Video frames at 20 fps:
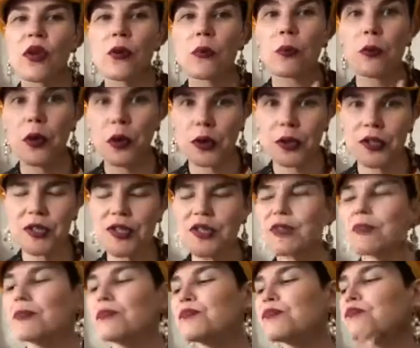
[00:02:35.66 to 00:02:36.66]

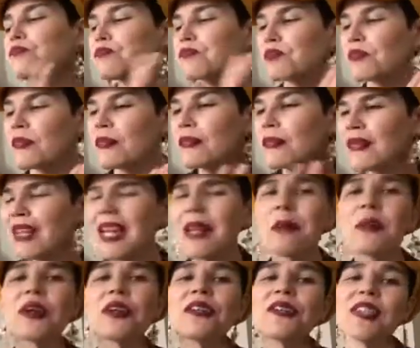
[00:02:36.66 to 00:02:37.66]
books. And
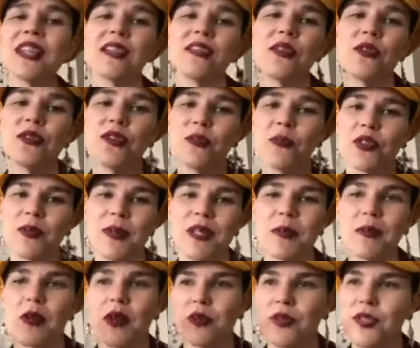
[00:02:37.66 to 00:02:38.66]
I'm not going to tell you too much about
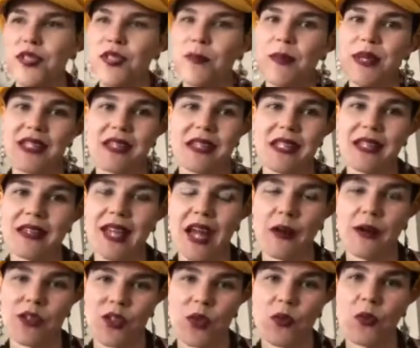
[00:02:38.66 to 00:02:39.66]
the plot because this basically
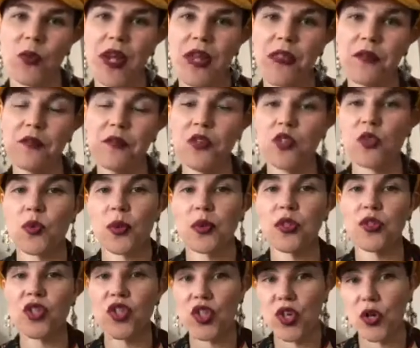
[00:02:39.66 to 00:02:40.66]
carries on where the first one,
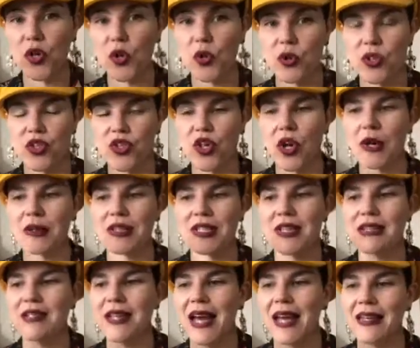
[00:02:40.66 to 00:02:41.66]
The Circle,
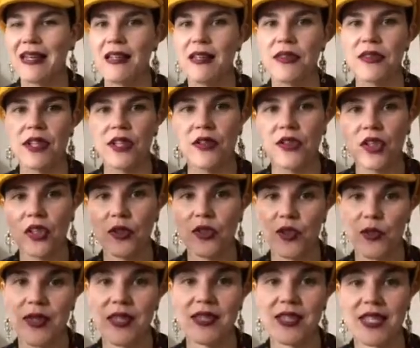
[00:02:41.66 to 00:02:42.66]
started, and the
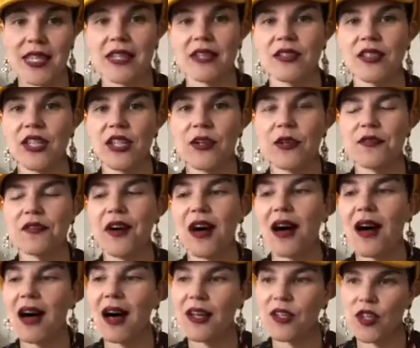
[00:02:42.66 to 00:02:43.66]
girls are in their second year of
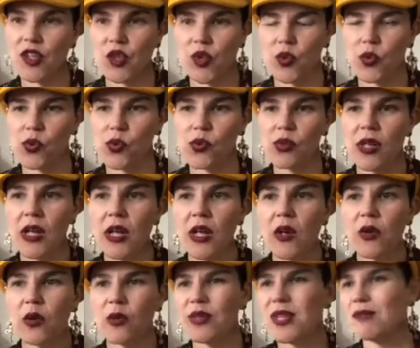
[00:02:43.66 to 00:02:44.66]
high school,
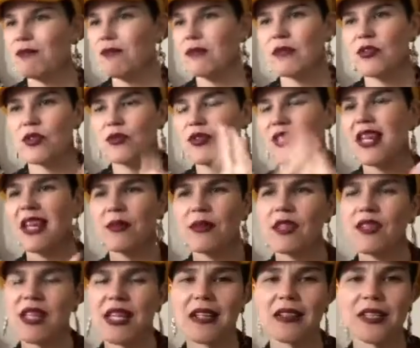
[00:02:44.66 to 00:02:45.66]
or their
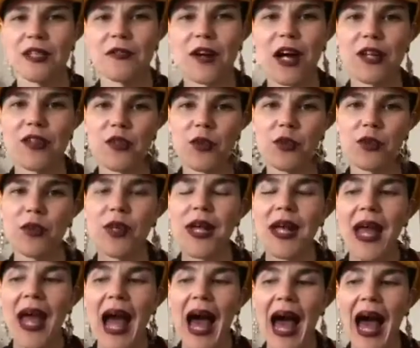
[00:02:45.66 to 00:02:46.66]
second year of high school,
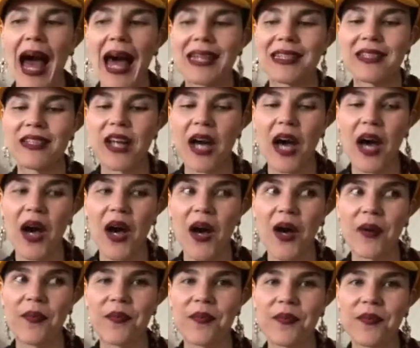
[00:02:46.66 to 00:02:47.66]
and
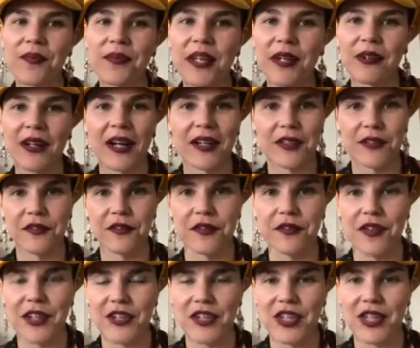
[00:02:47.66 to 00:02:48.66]
they're kind of
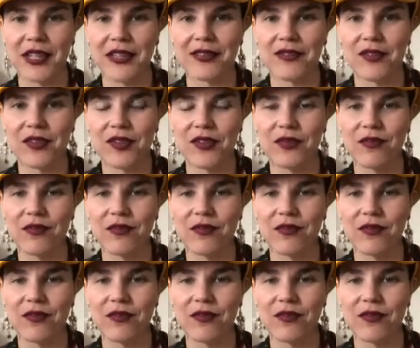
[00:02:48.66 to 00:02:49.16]
fighting